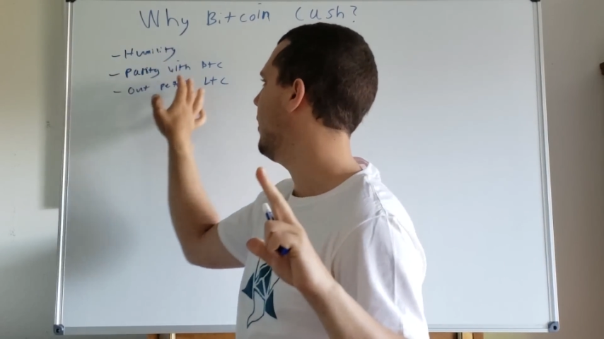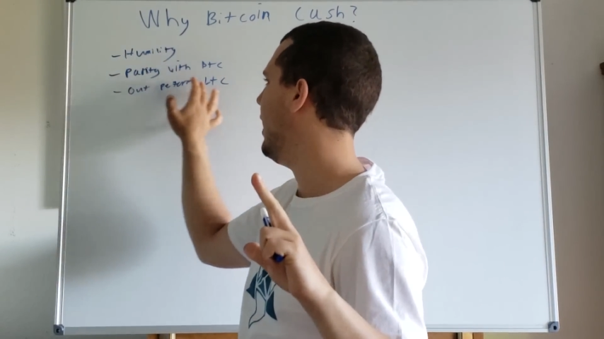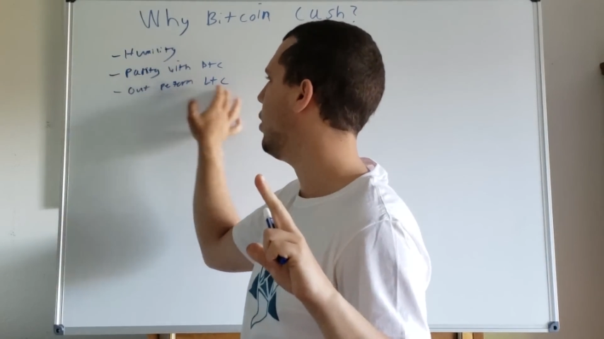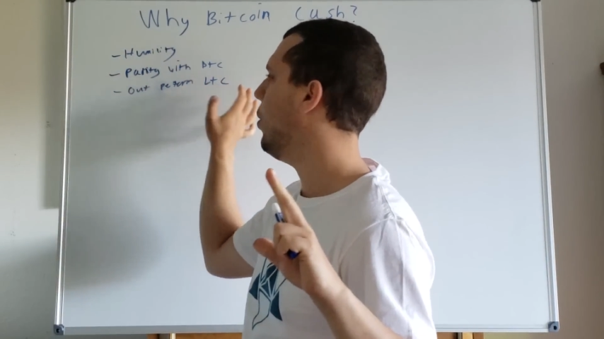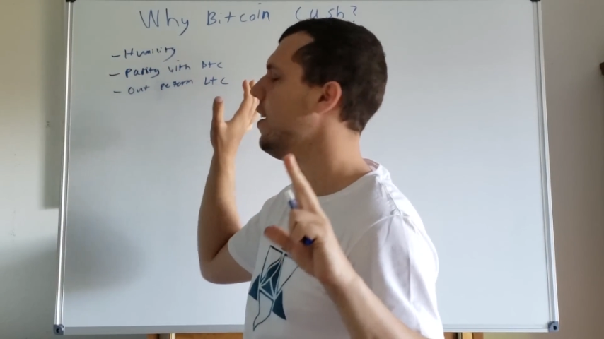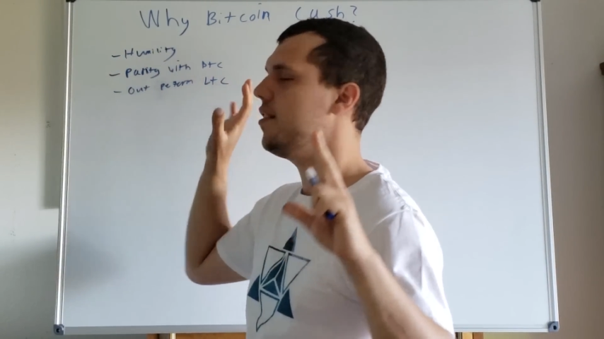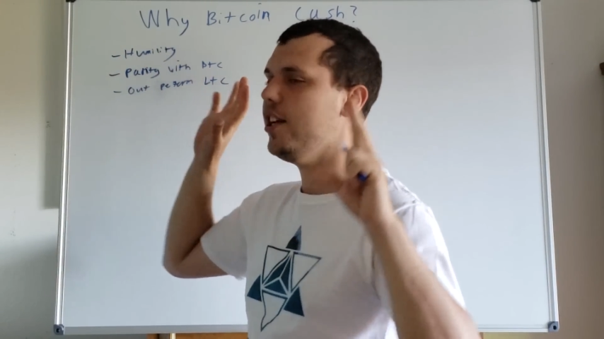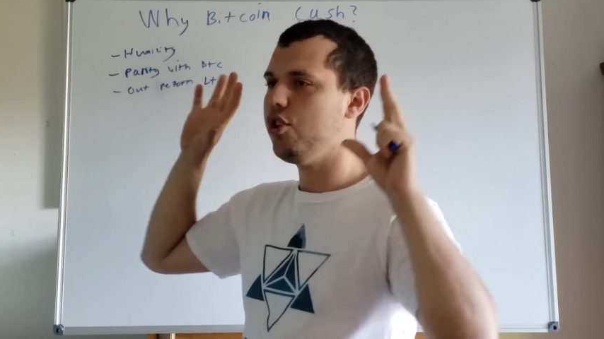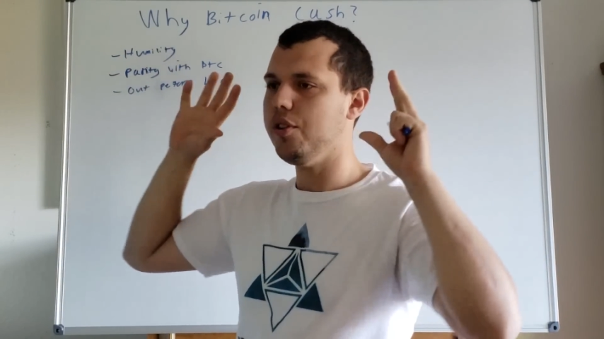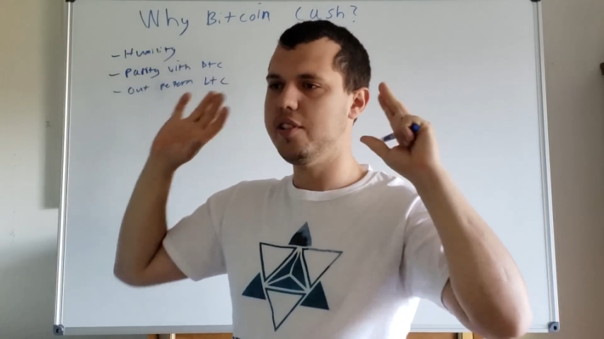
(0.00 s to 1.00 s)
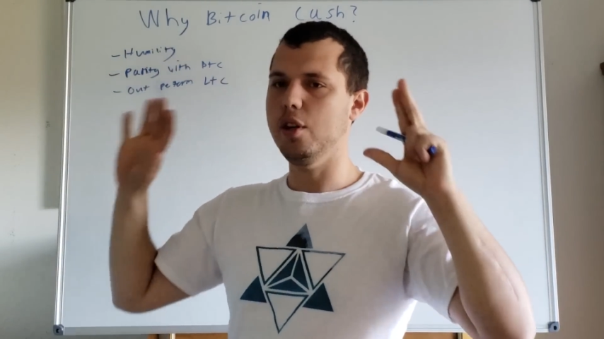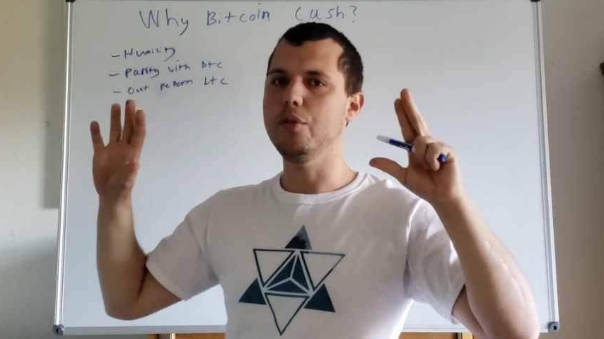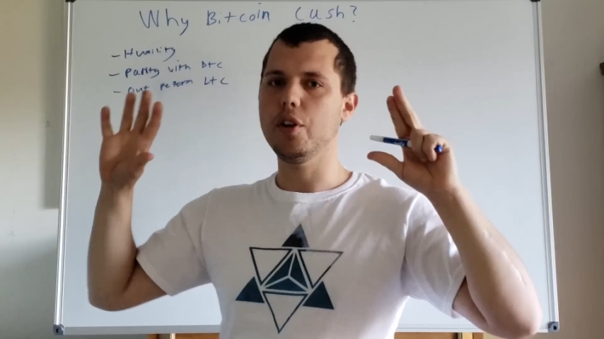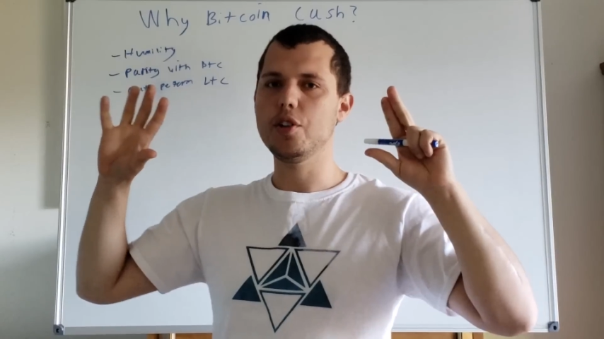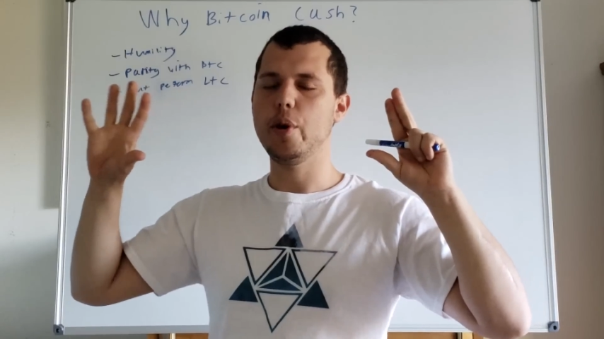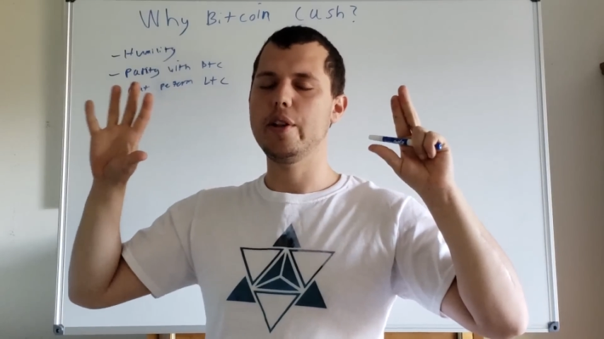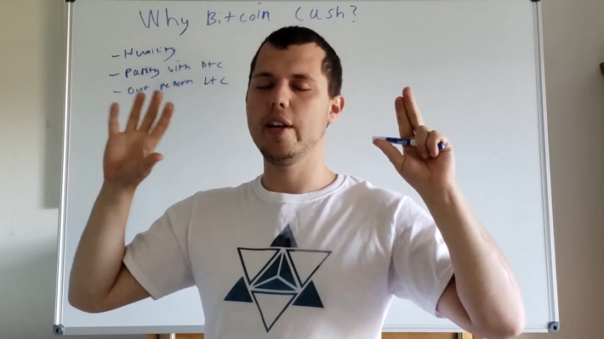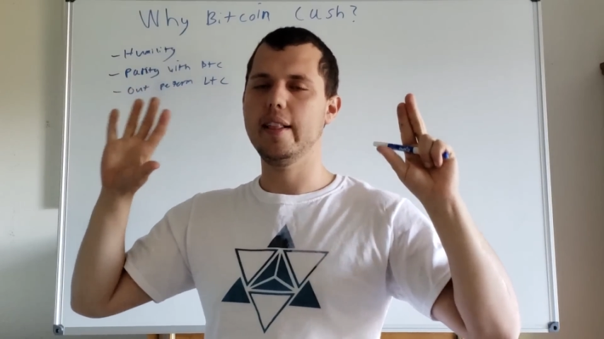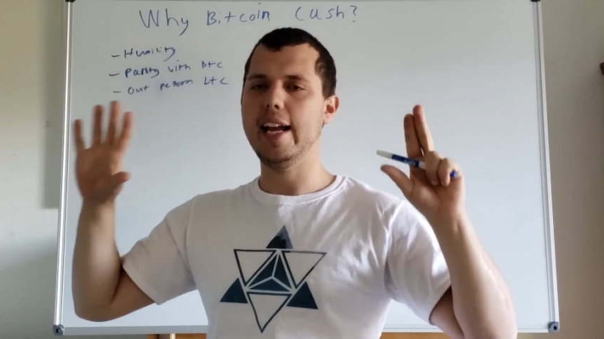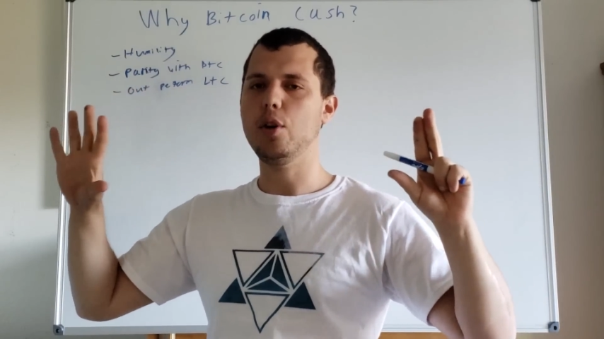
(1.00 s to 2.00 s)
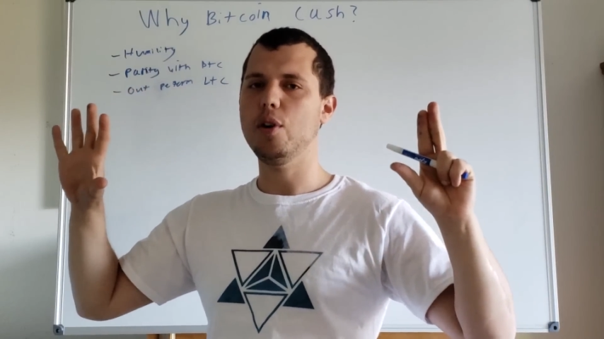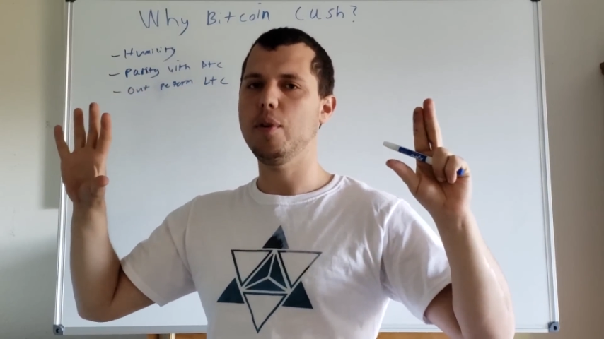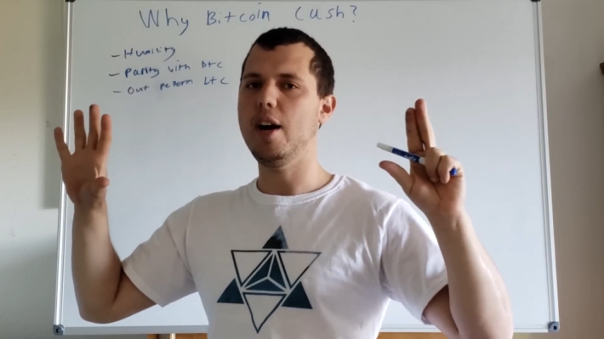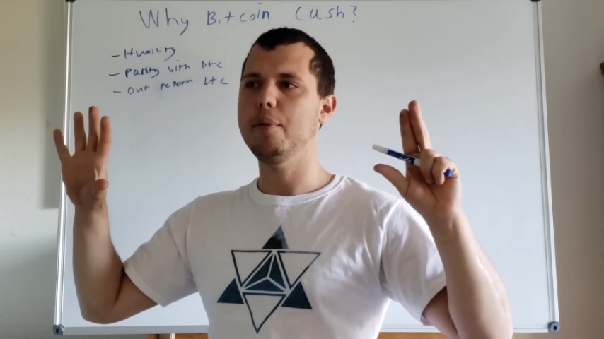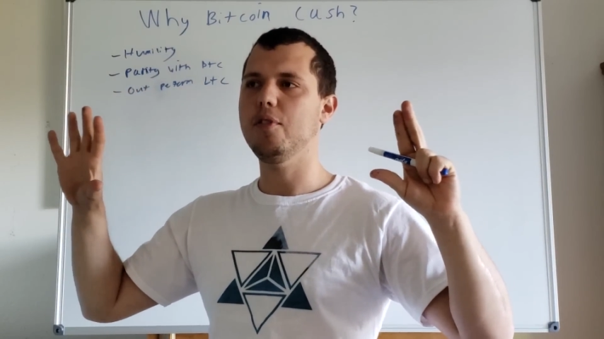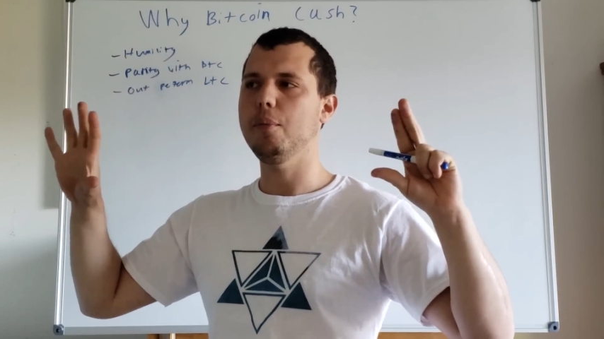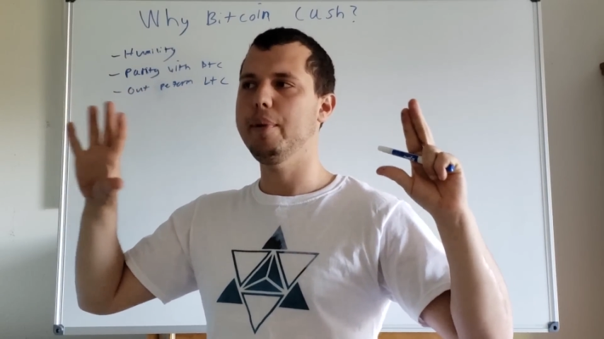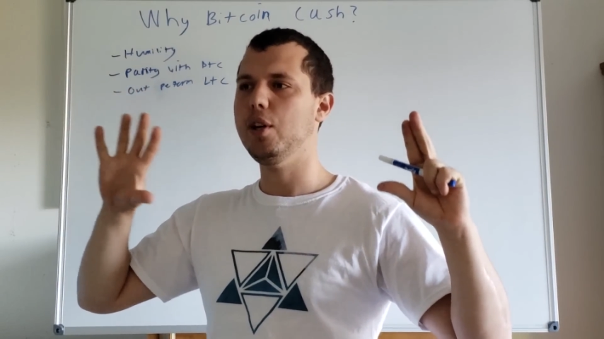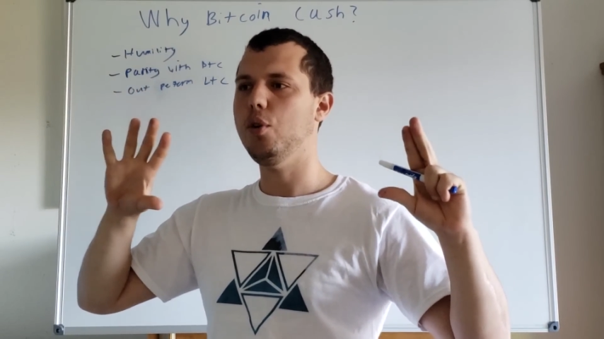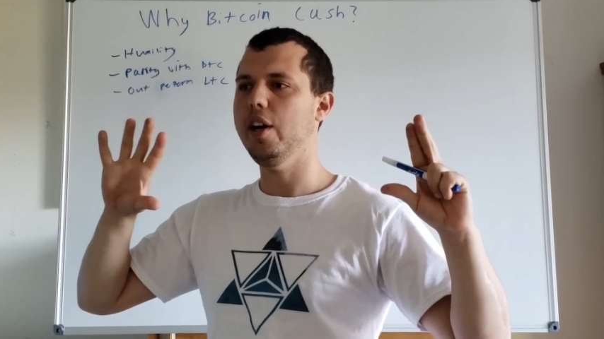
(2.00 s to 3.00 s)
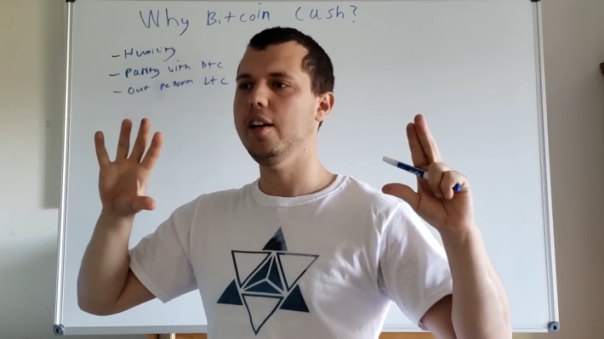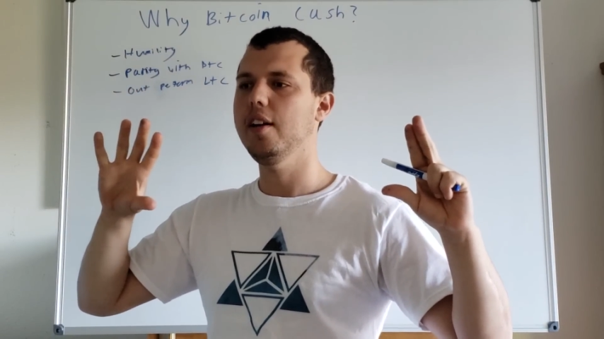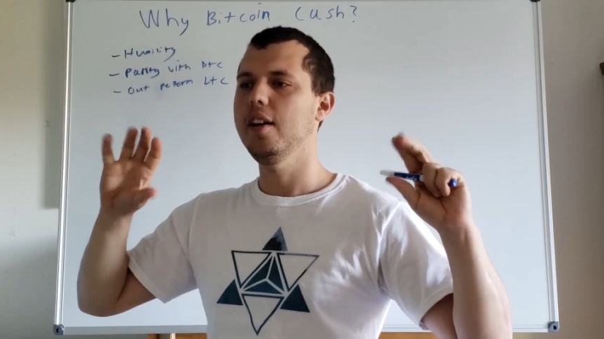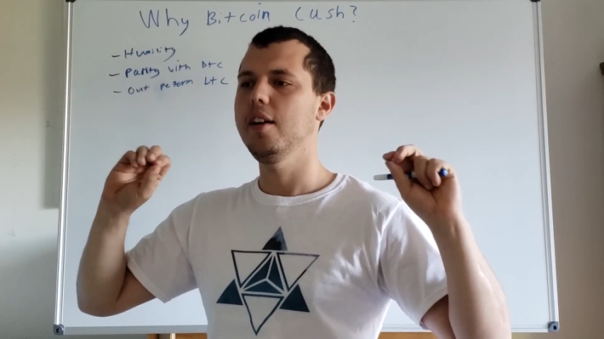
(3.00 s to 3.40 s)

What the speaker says: Litecoin is digital silver, so I think Litecoin will outperform Bitcoin